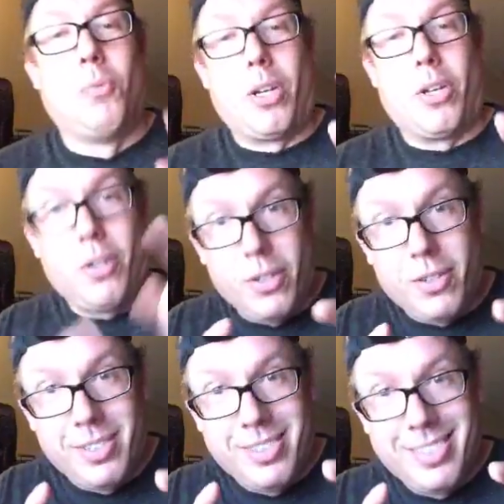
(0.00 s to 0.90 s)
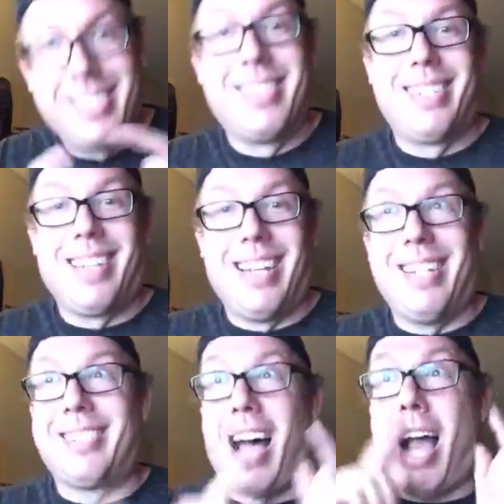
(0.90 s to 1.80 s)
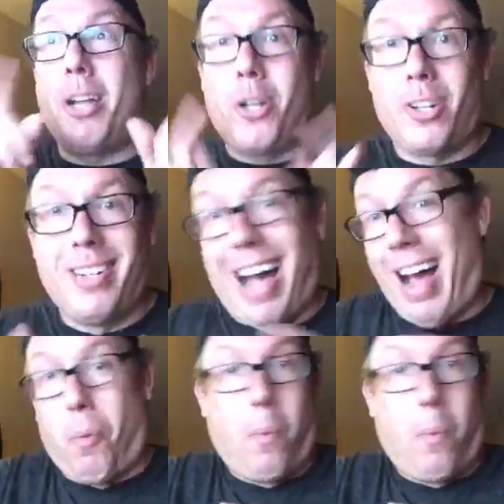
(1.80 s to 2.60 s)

What you do is I show you how to